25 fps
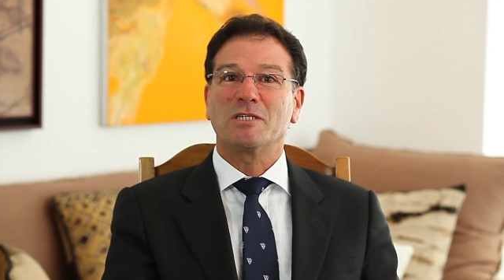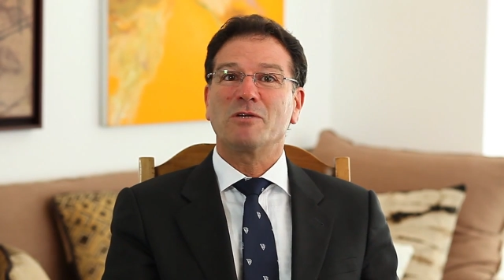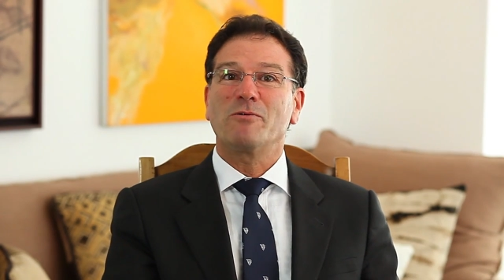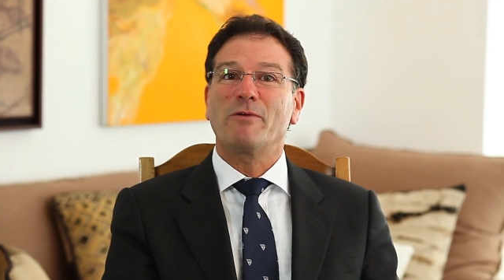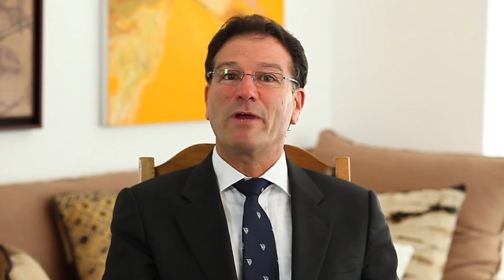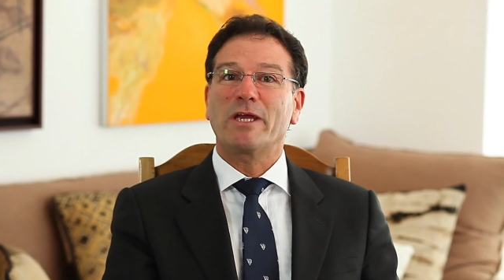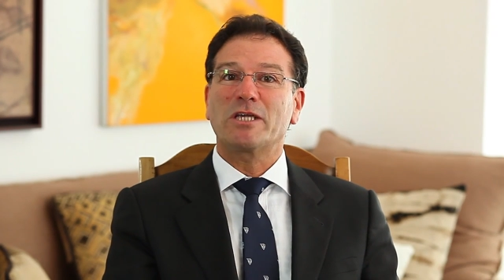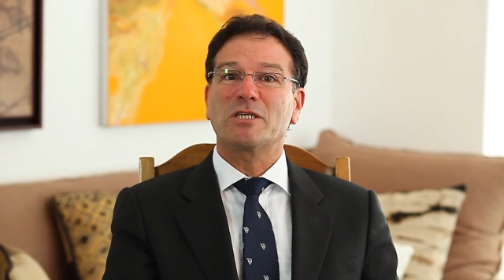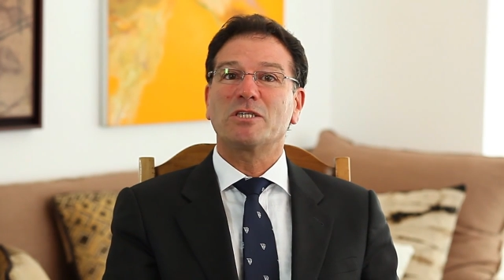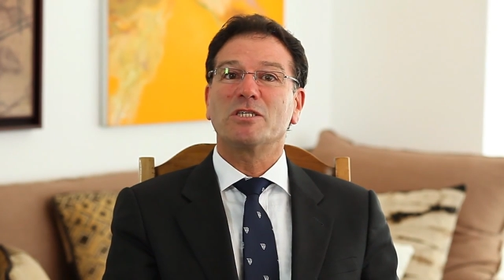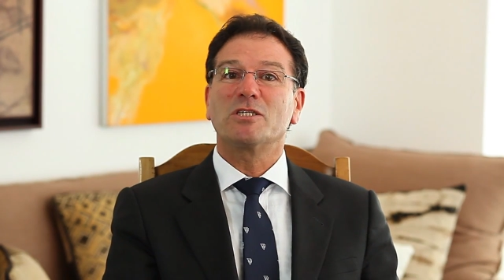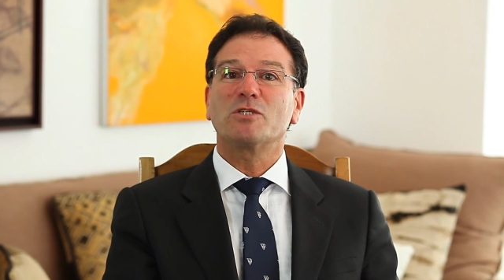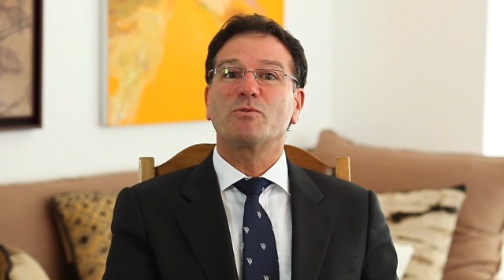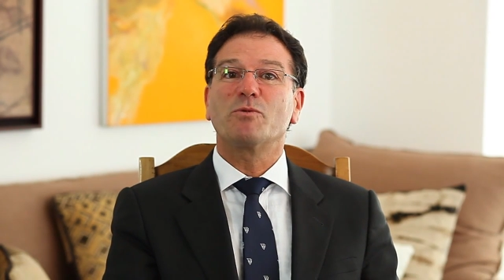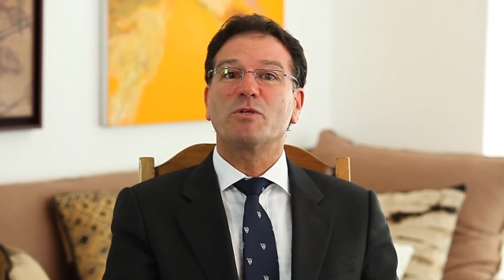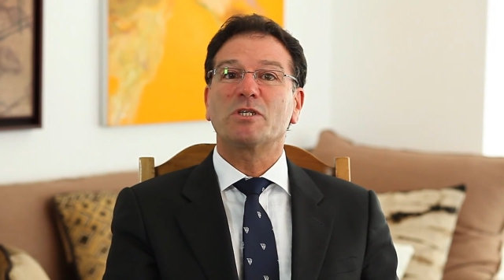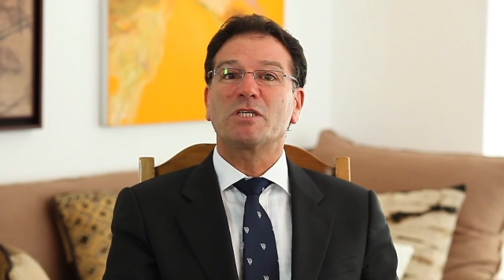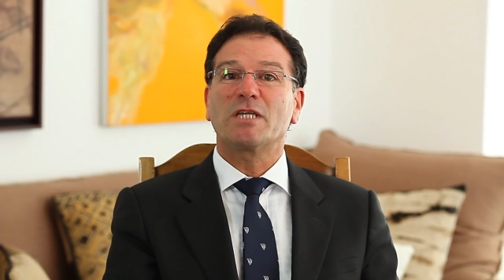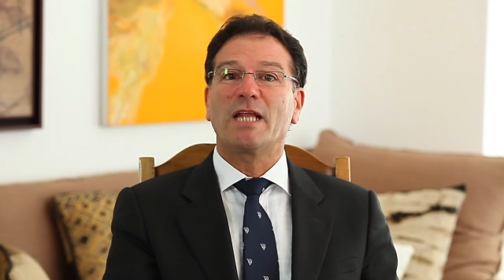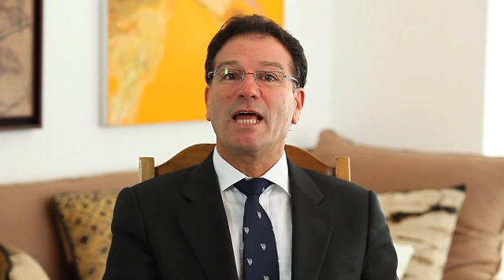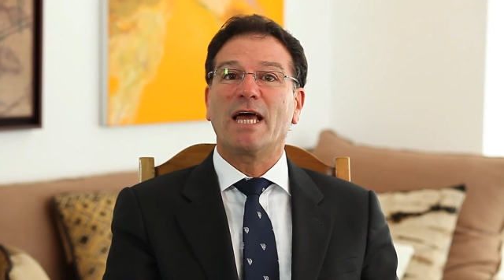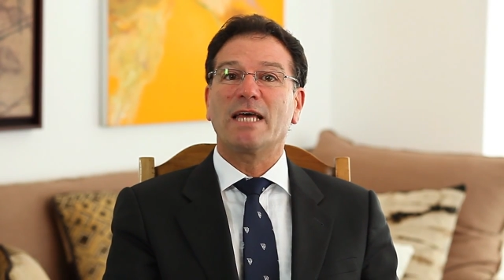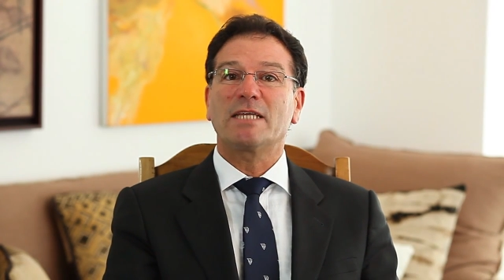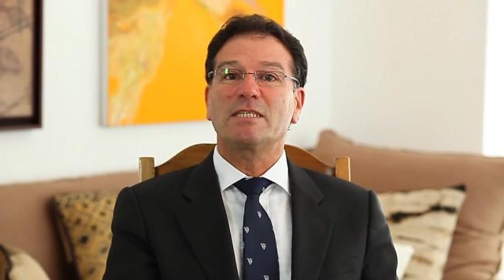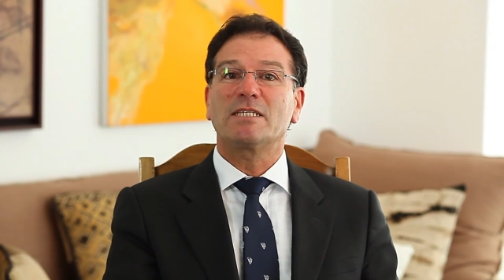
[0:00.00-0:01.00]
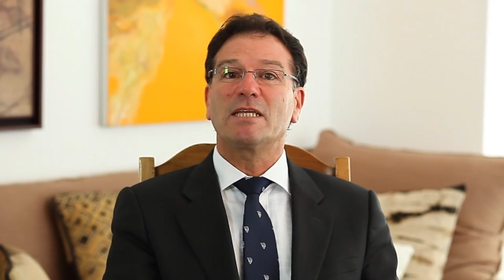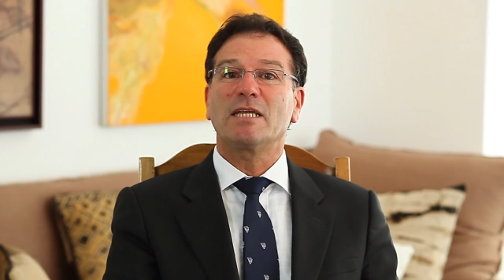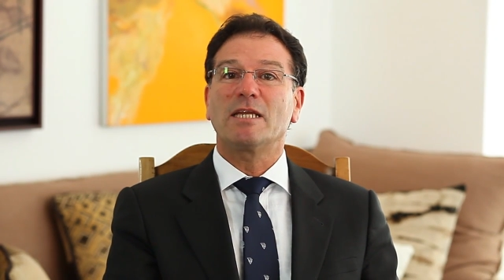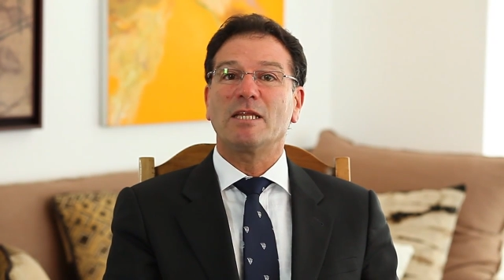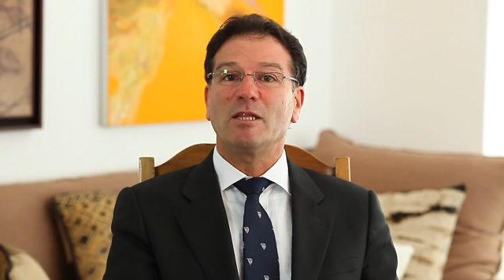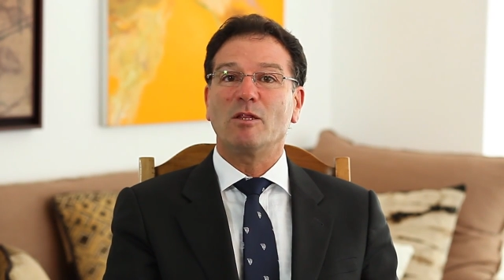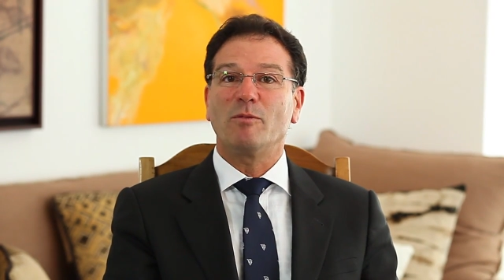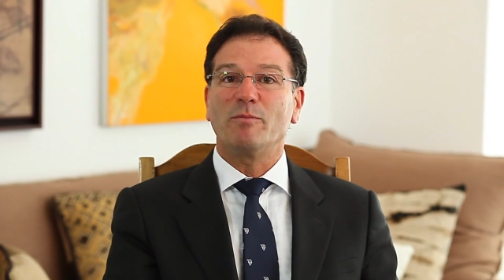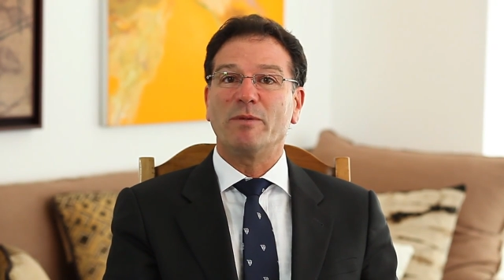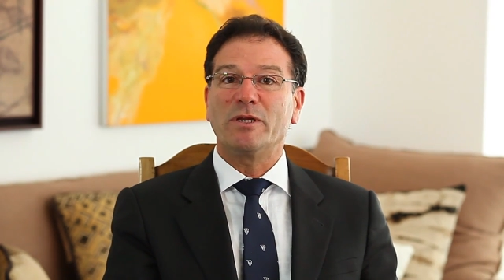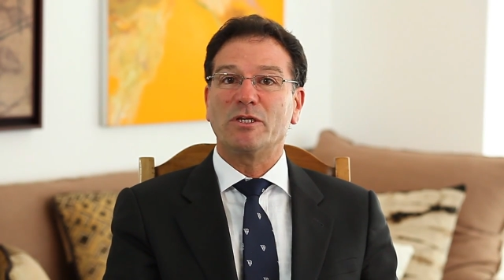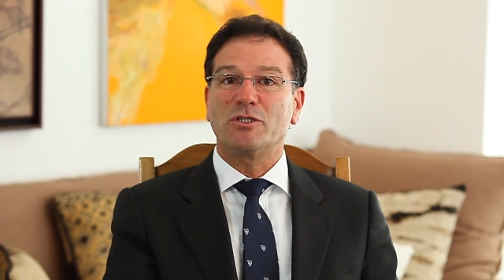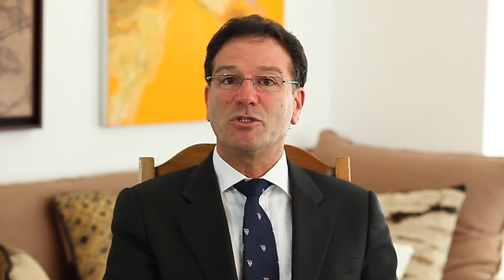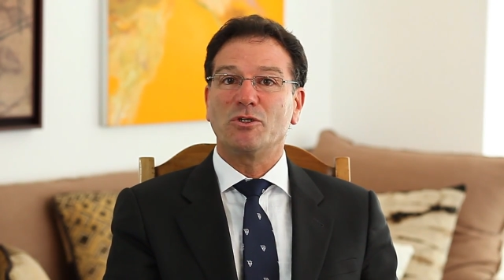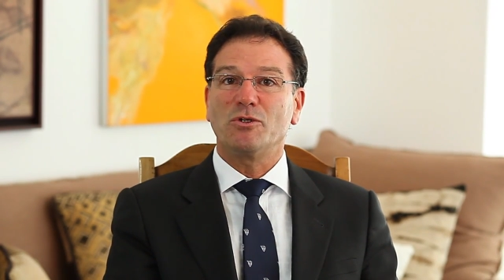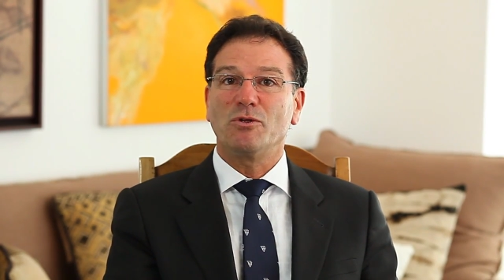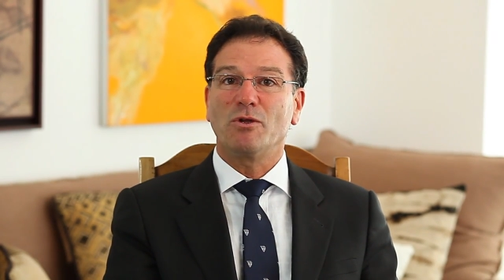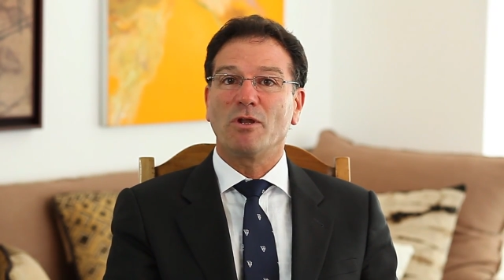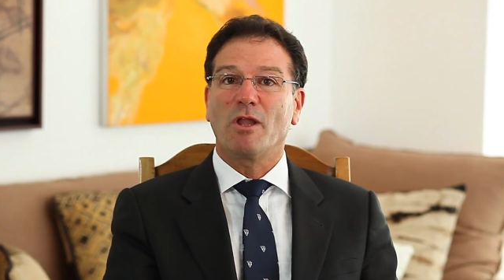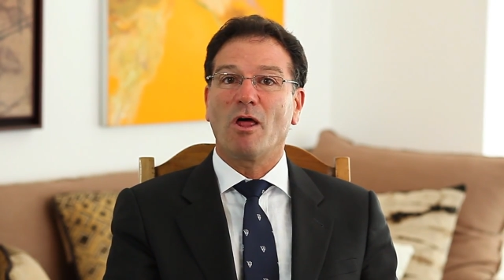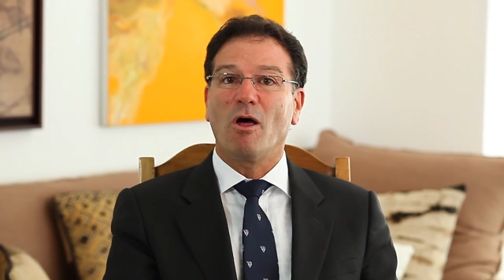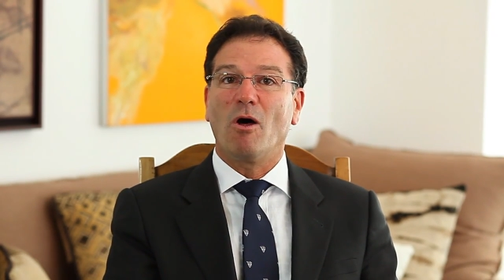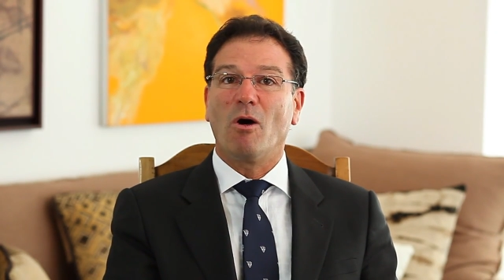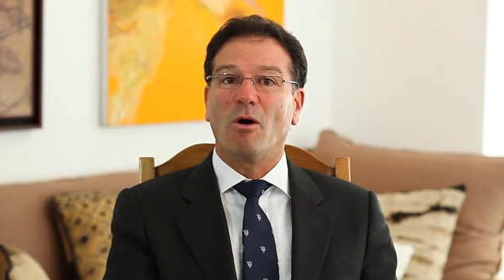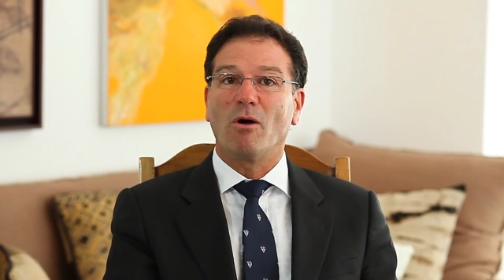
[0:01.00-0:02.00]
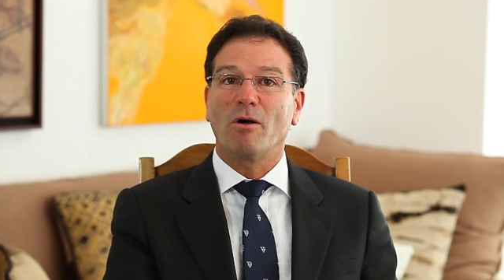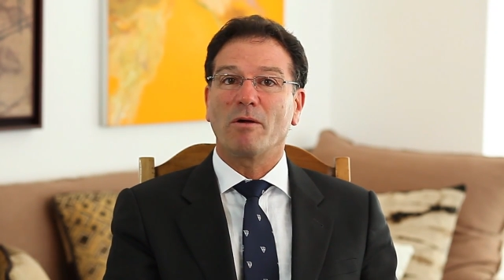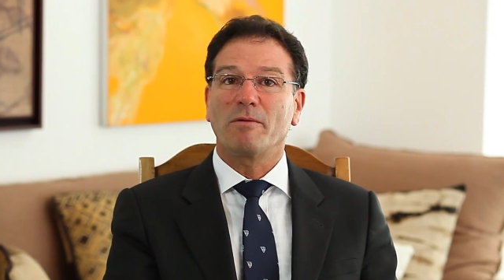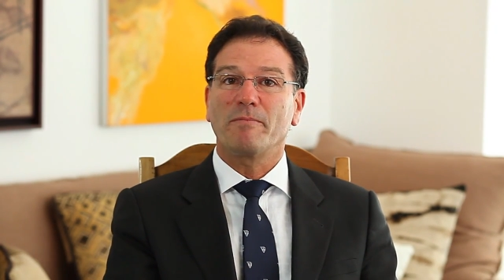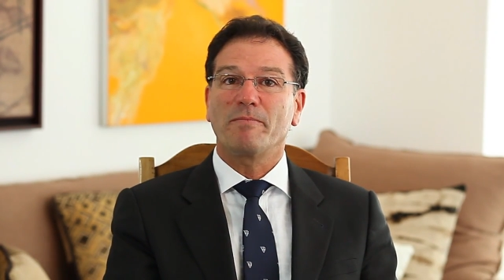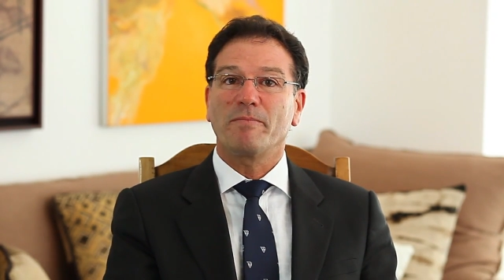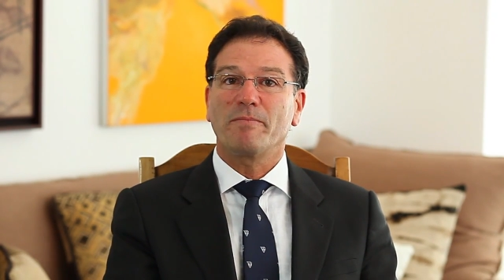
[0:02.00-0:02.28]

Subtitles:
erections which last a little bit too long.